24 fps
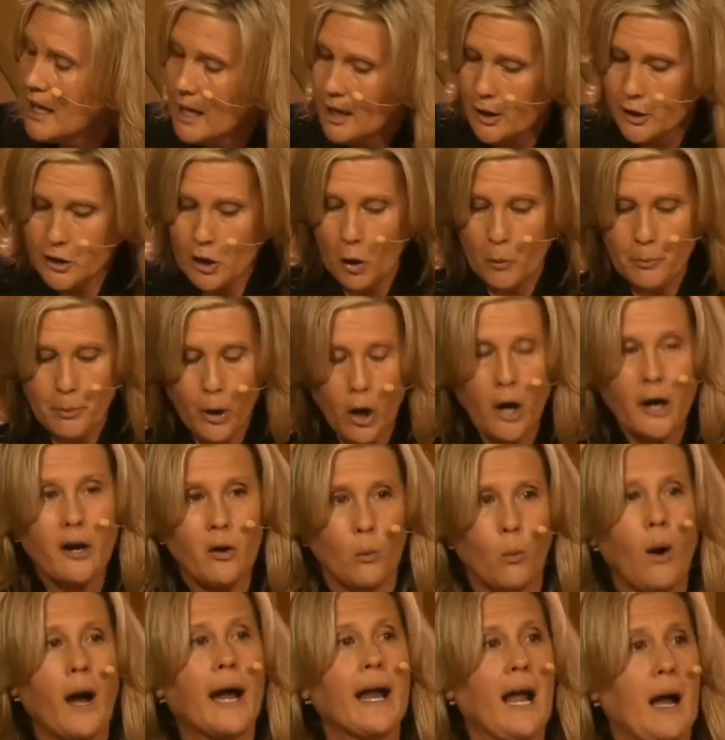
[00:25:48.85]
You know, part of
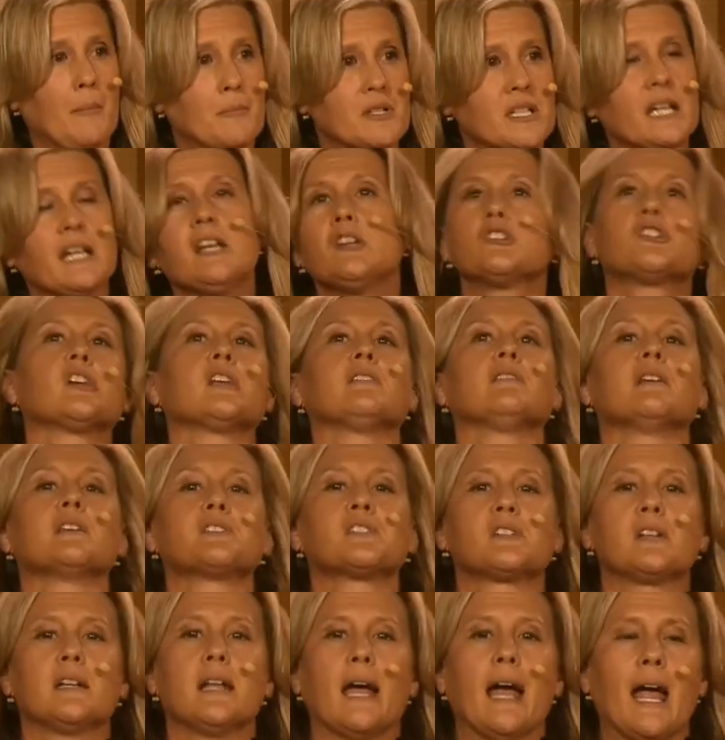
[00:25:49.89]
why I'm teaching this
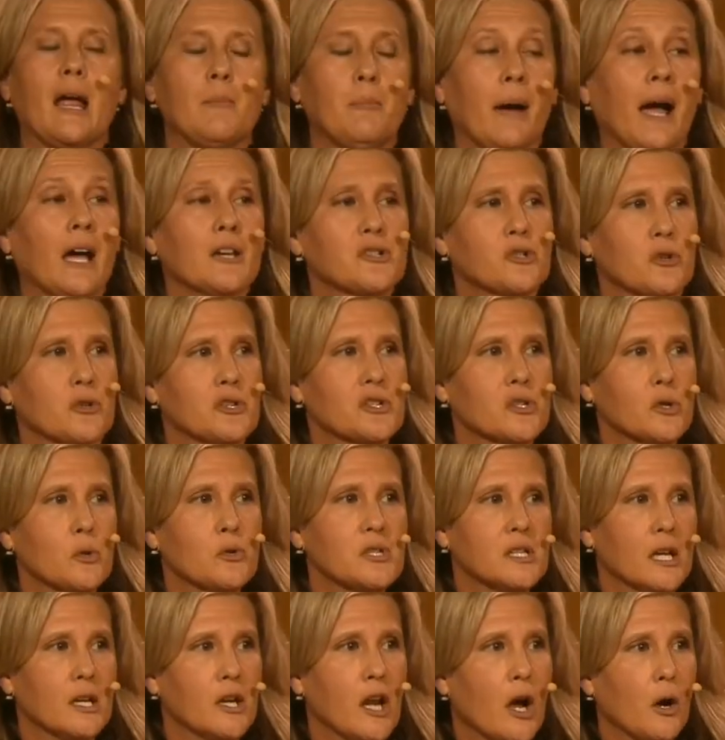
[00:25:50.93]
today, Pastor
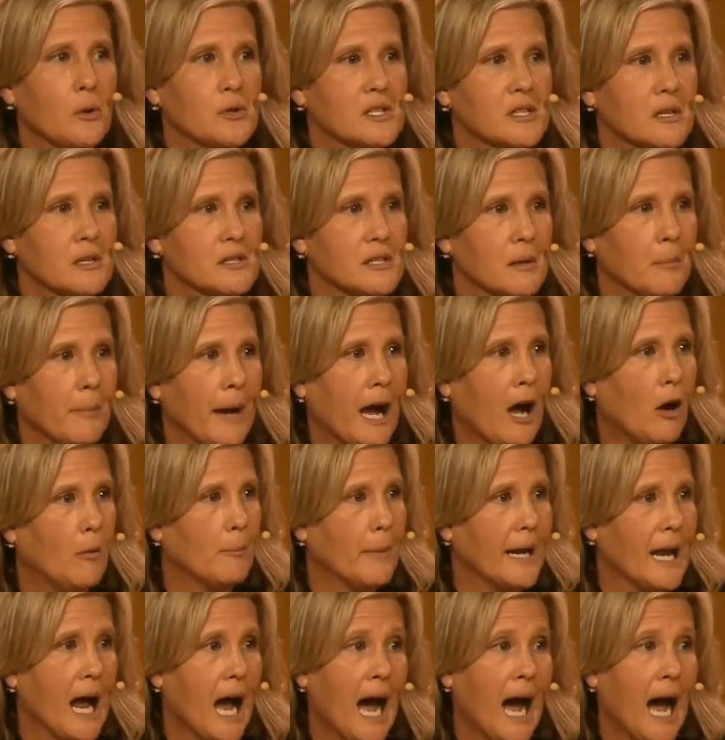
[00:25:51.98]
Susie knows this about me.